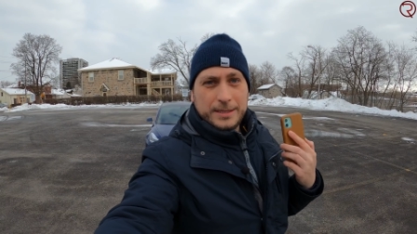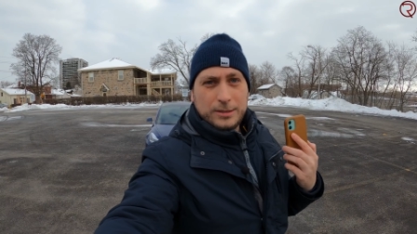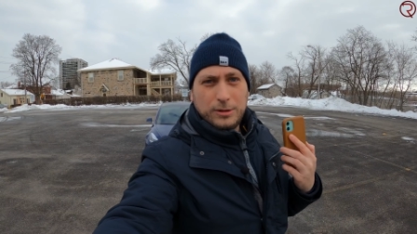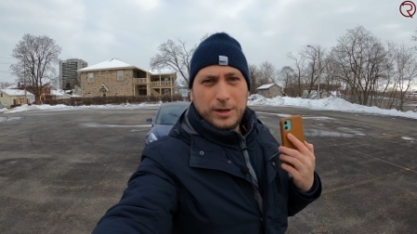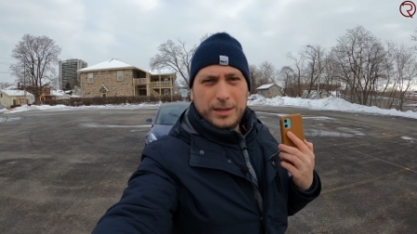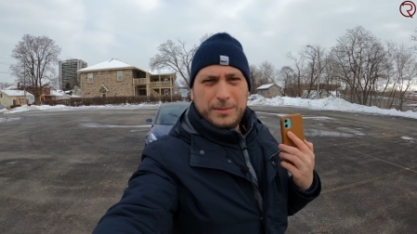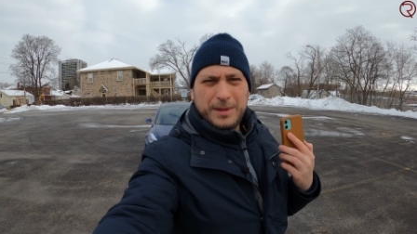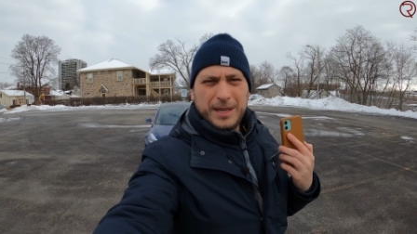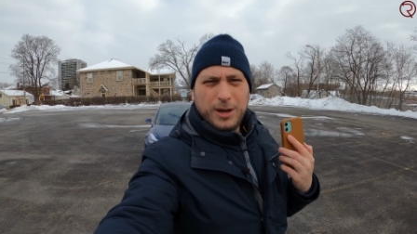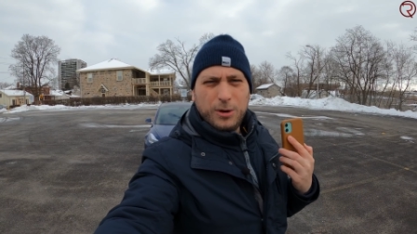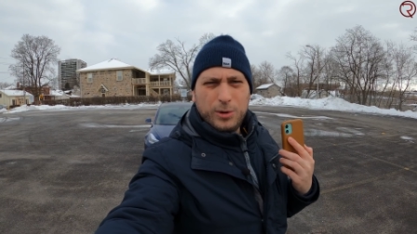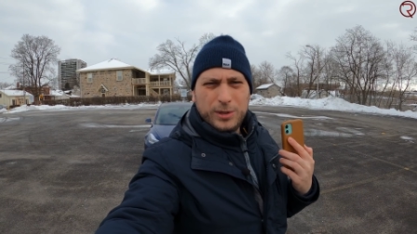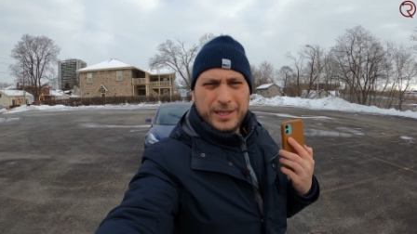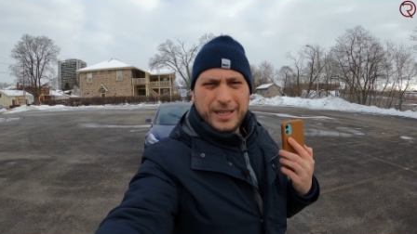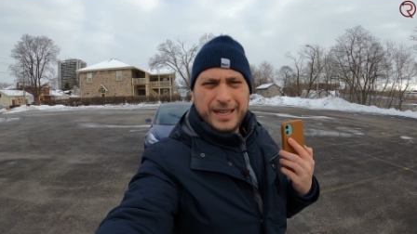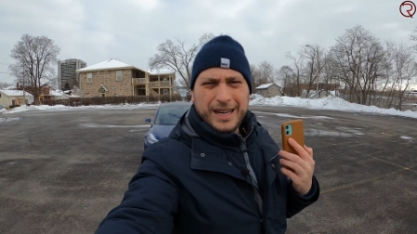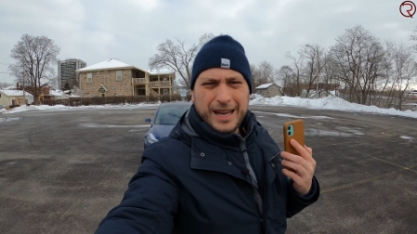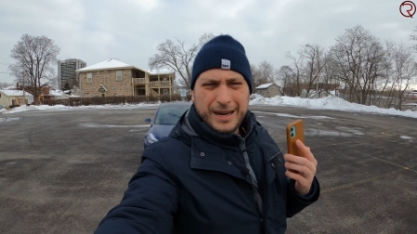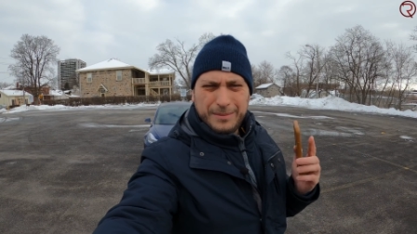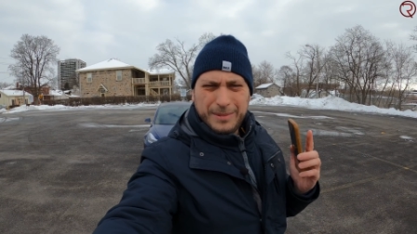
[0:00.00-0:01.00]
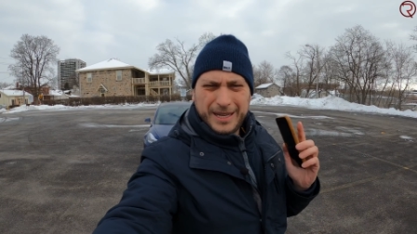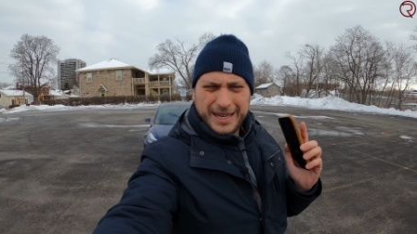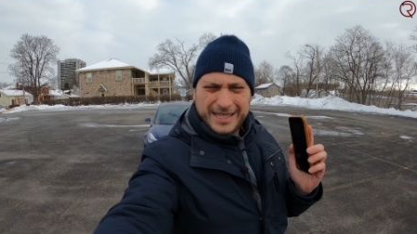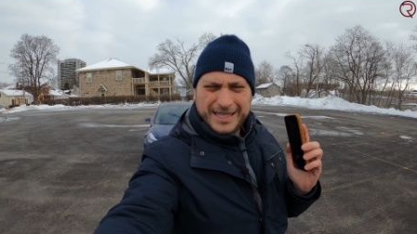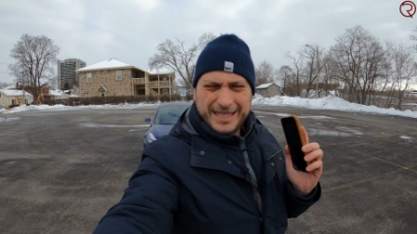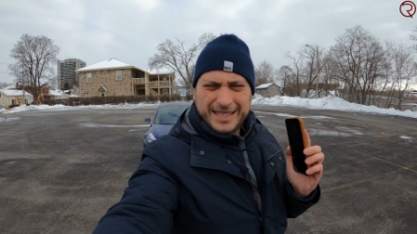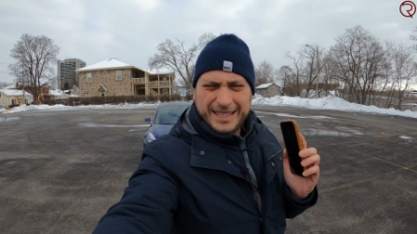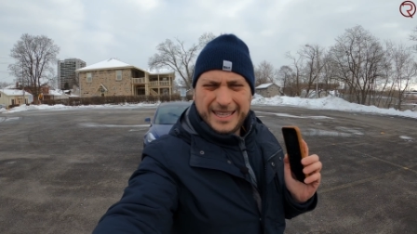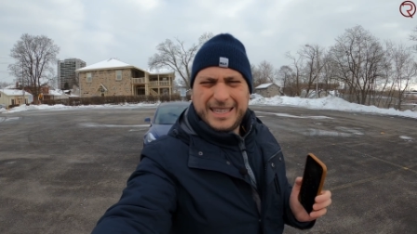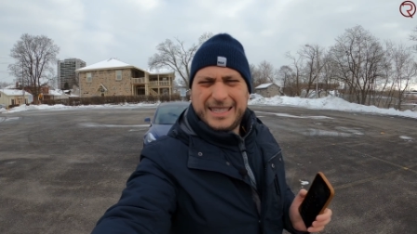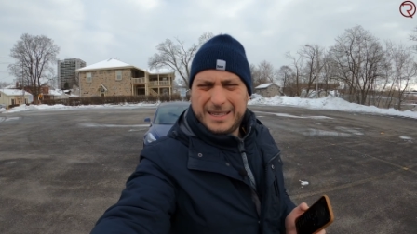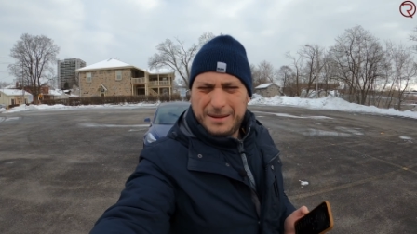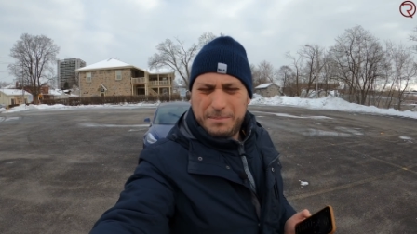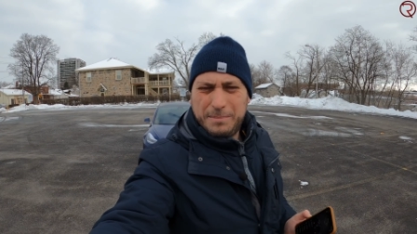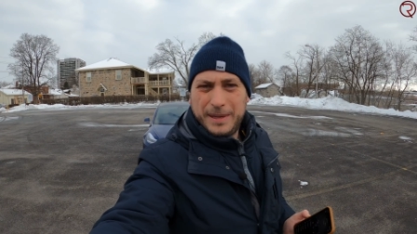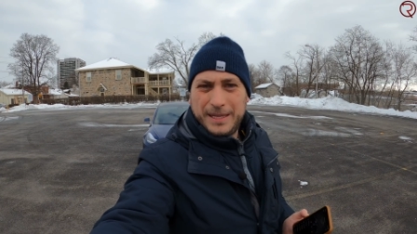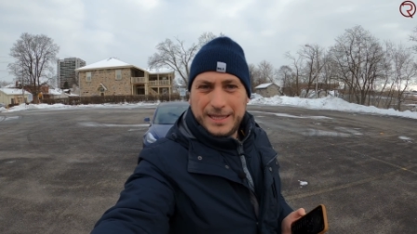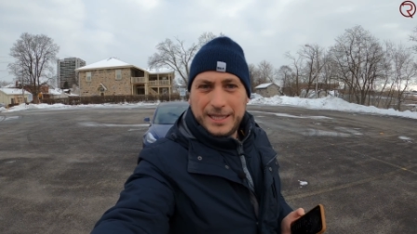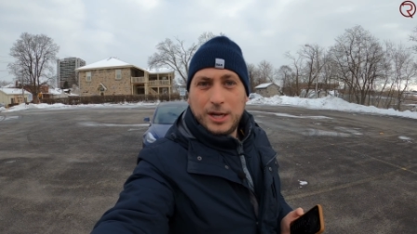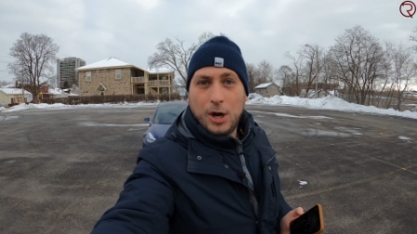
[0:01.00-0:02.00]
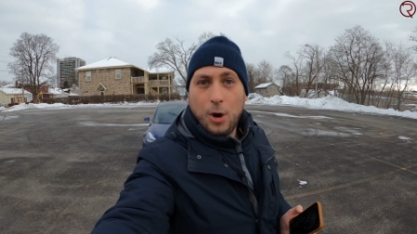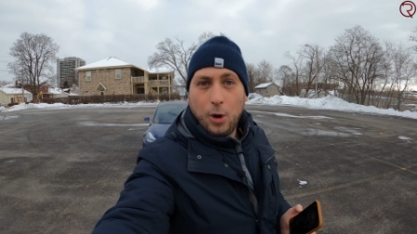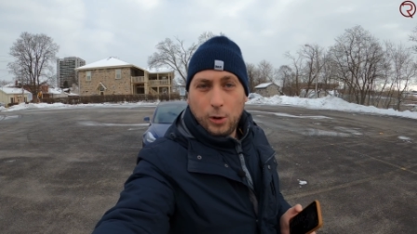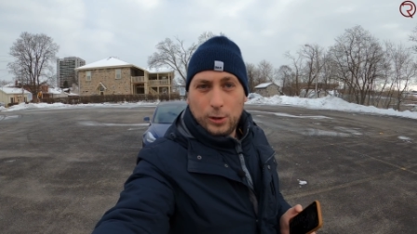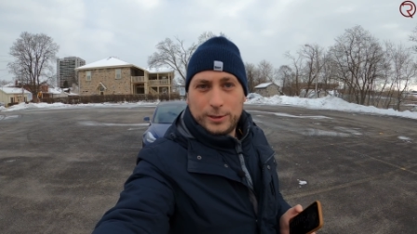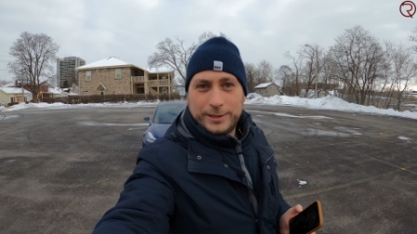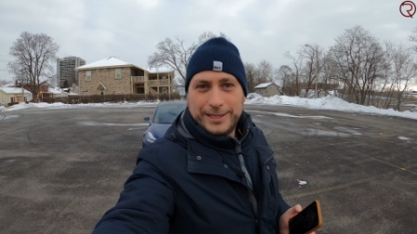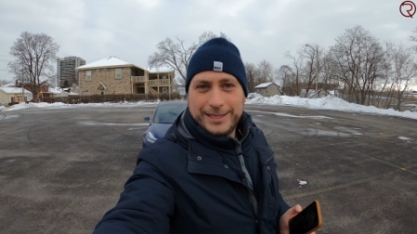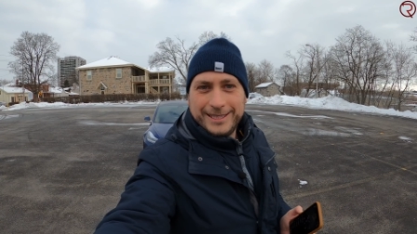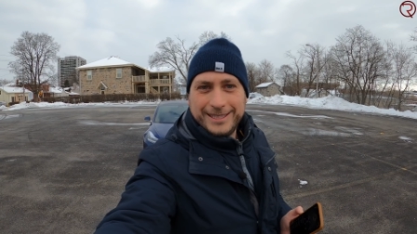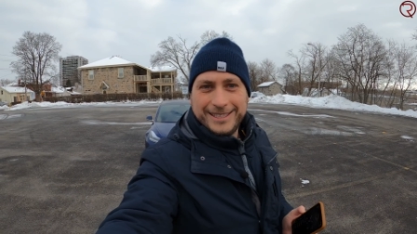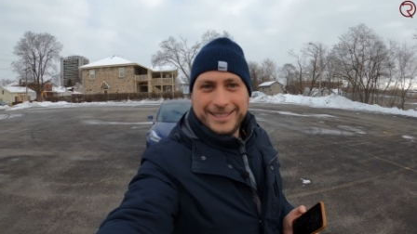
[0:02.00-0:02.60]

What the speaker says: So let me go in the car because it is a bit cold.